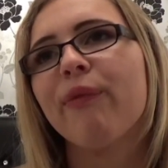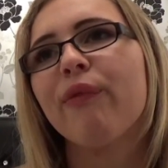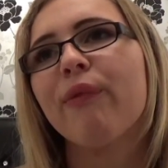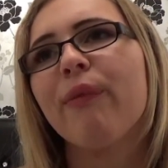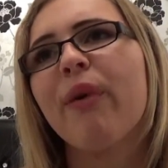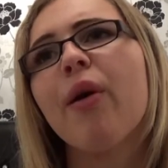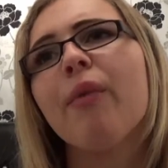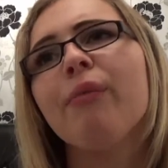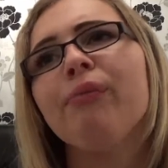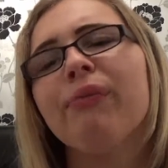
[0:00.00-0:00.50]

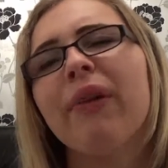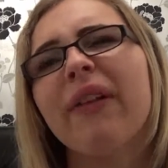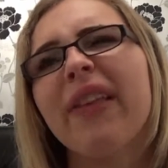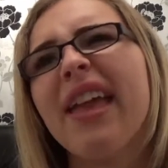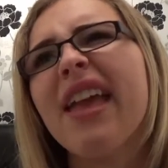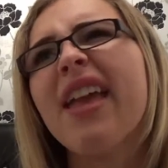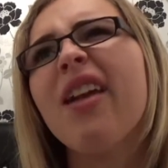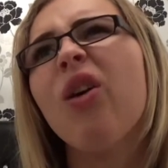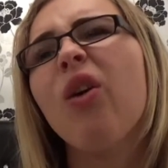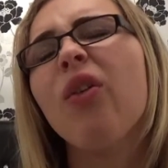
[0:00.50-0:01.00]
put
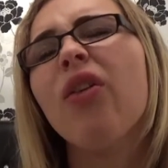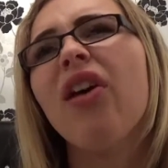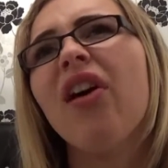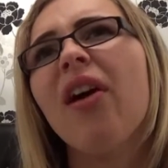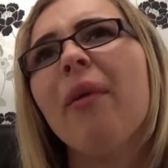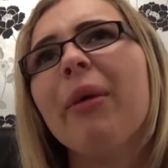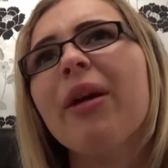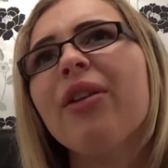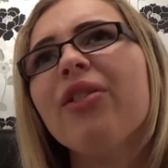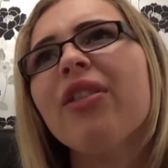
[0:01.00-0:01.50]
money on
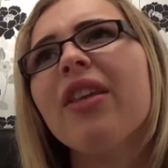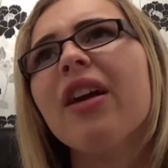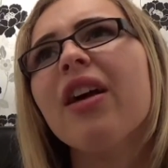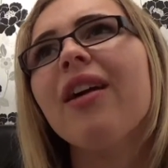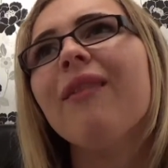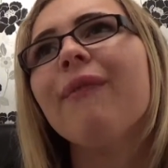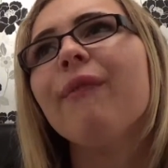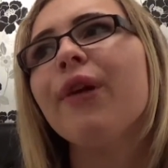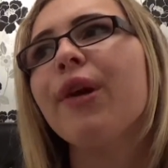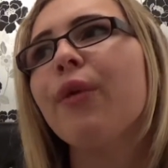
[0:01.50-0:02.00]
her basically. I
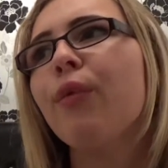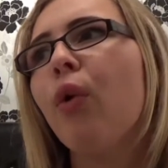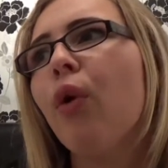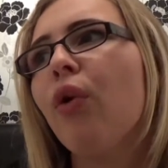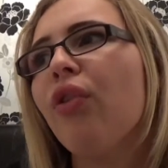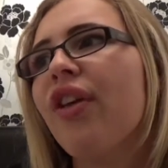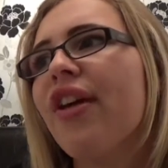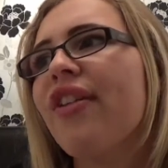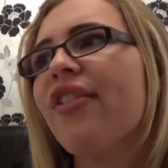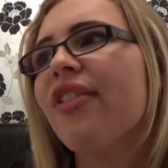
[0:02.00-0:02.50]
can't remember what it
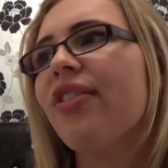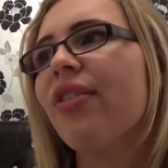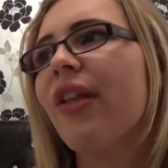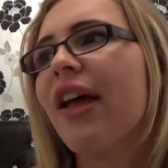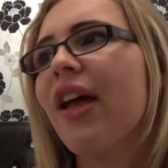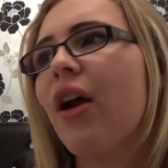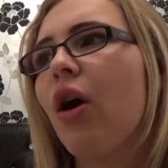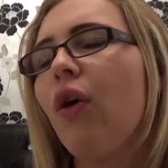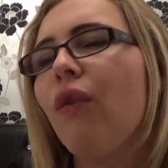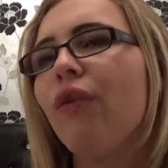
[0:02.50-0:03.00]
was. He
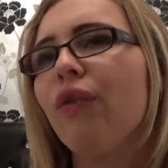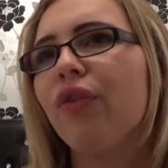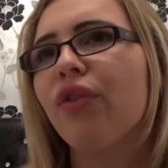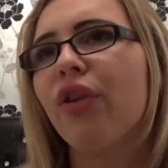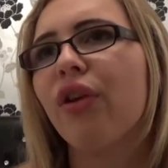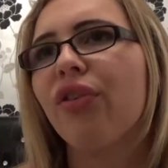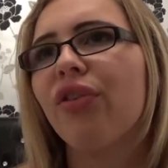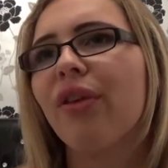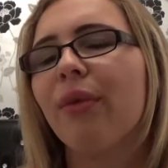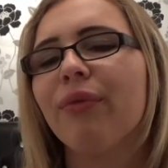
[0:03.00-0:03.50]
like offered
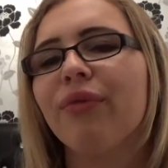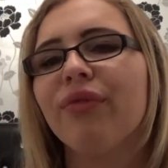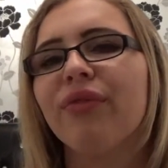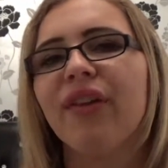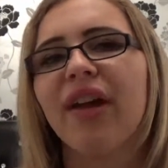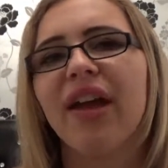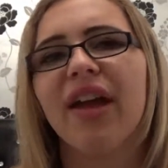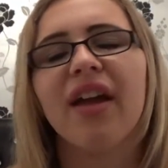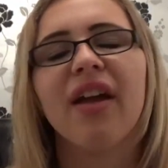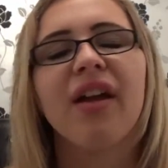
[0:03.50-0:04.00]
her
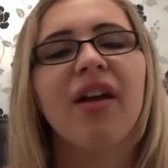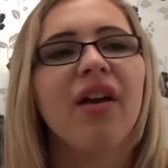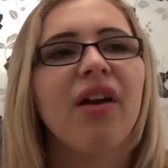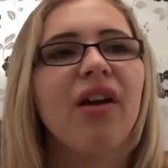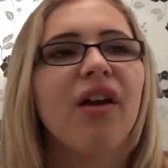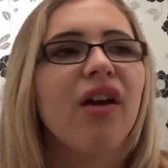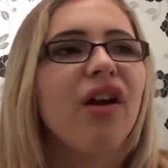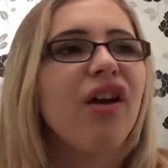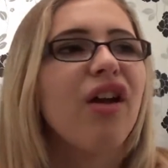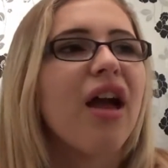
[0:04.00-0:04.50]
something
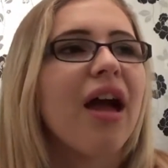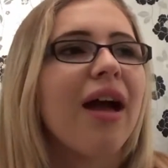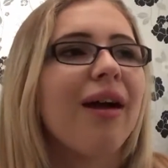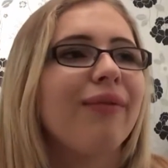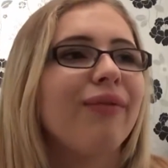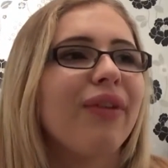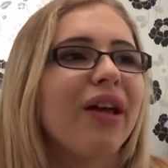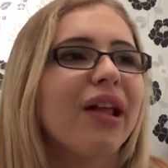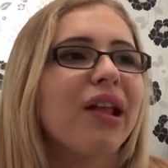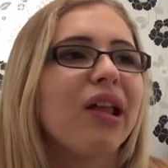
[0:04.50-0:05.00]

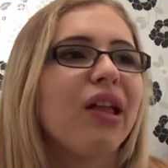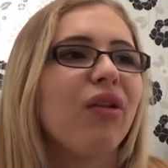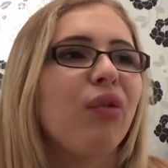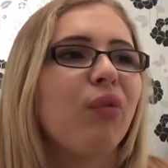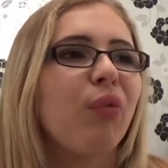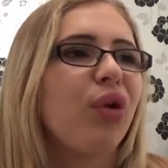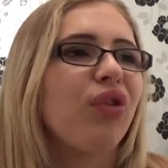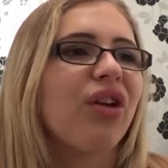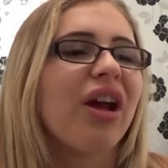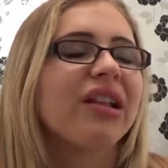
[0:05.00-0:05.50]
like
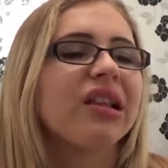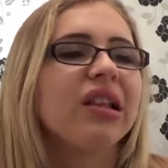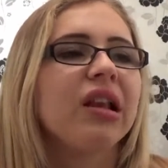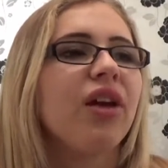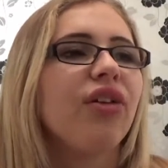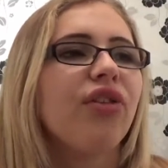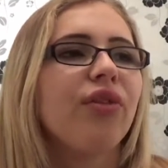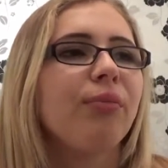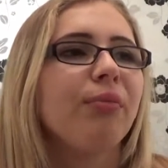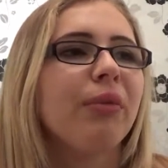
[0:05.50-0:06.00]
which had
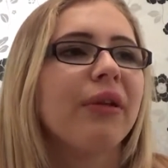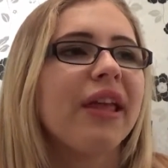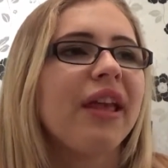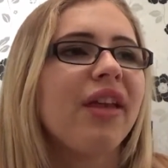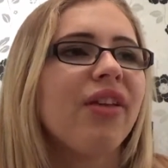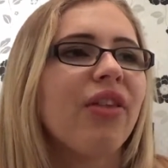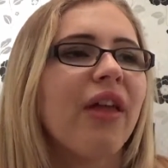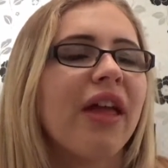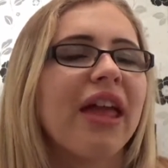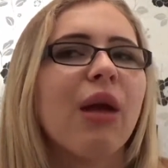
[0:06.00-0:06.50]
loads of
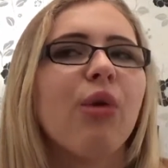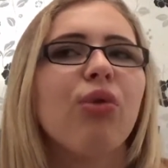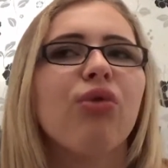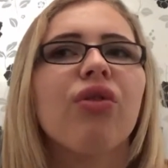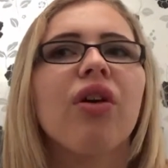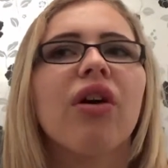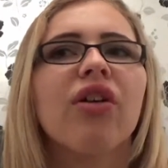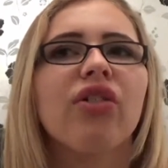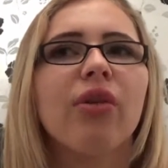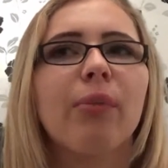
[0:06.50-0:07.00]
money, like he was
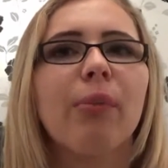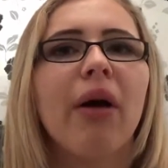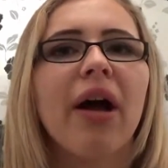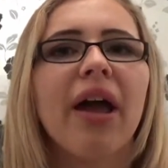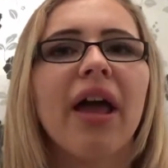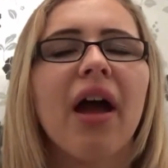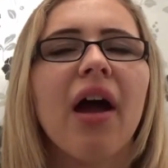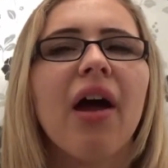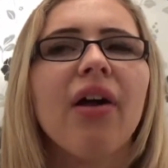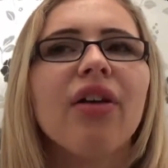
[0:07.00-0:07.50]
trying to
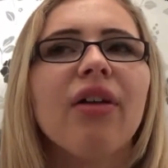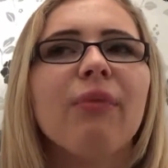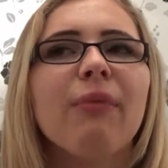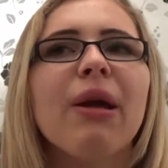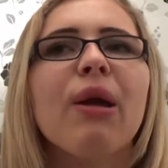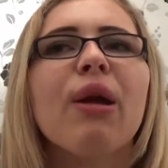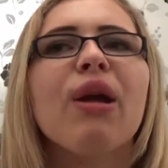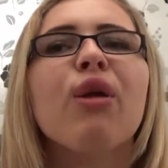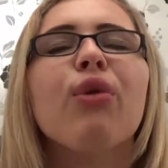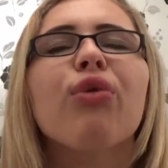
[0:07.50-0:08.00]
buy her, but
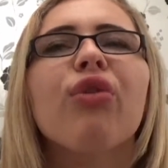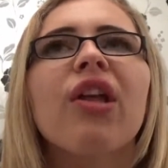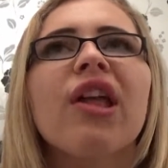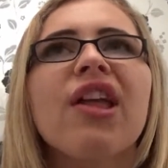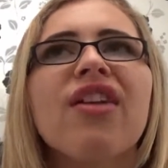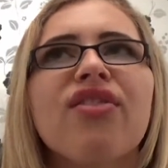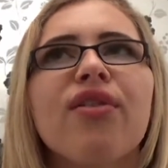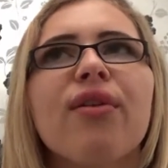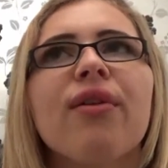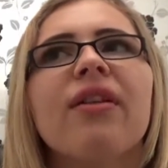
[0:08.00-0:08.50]
he was
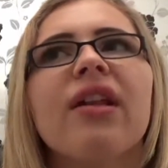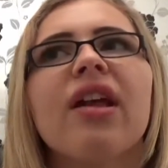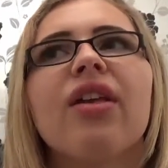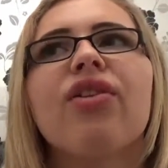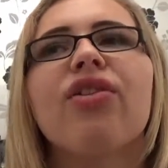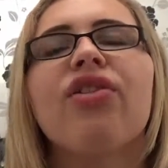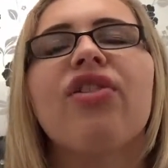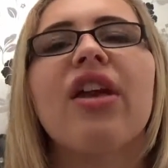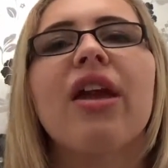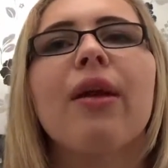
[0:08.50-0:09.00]
only doing it to
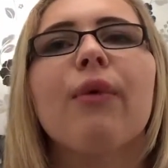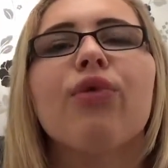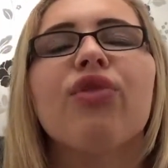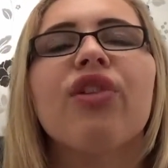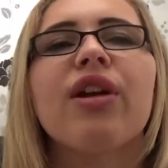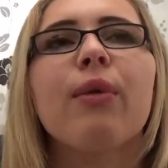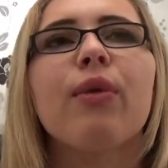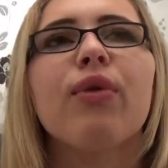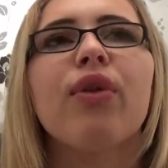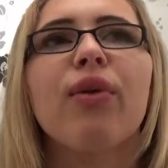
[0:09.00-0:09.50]
see if
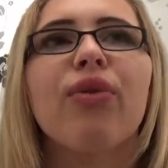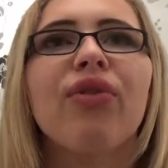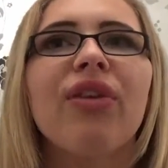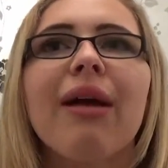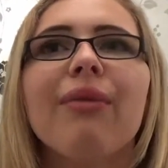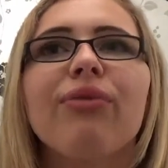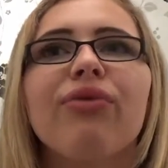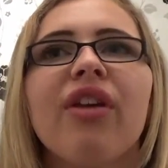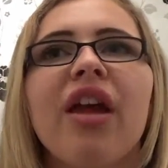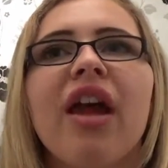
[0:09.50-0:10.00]
she would
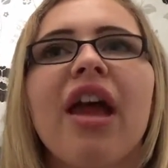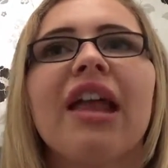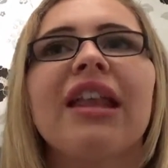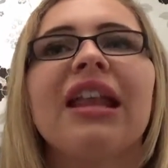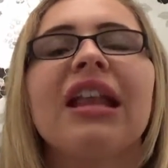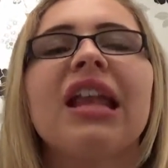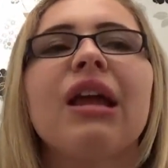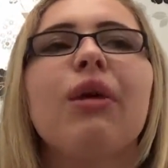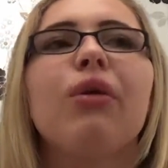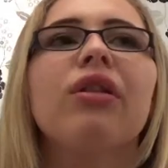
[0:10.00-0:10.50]
accept it, and
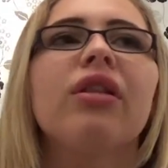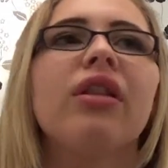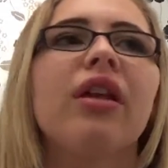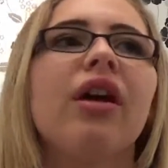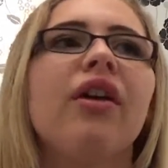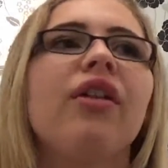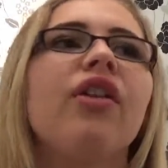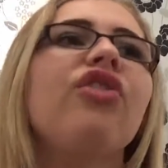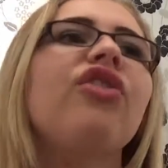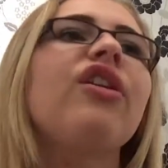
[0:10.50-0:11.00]
then he would
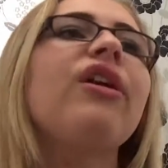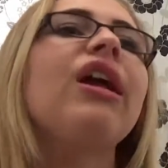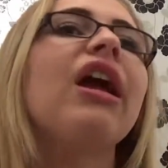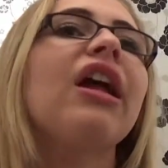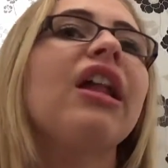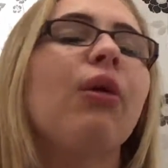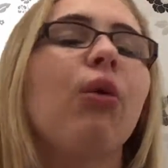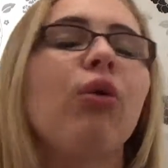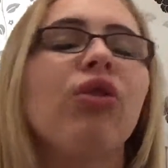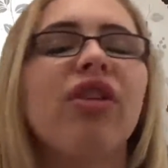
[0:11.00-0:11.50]
know that she
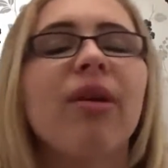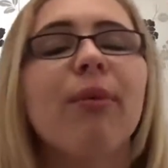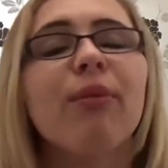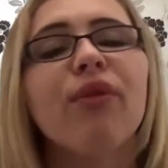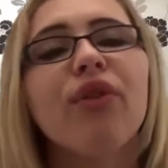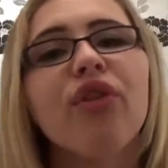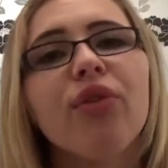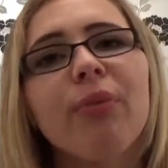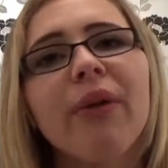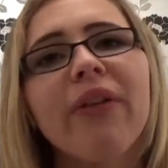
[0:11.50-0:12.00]
only wanted him
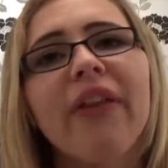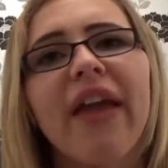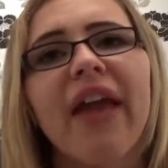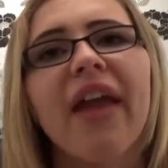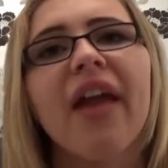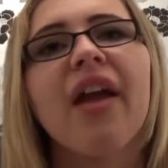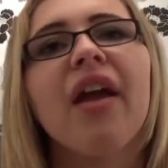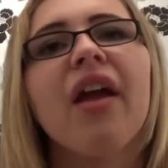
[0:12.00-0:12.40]
for his money.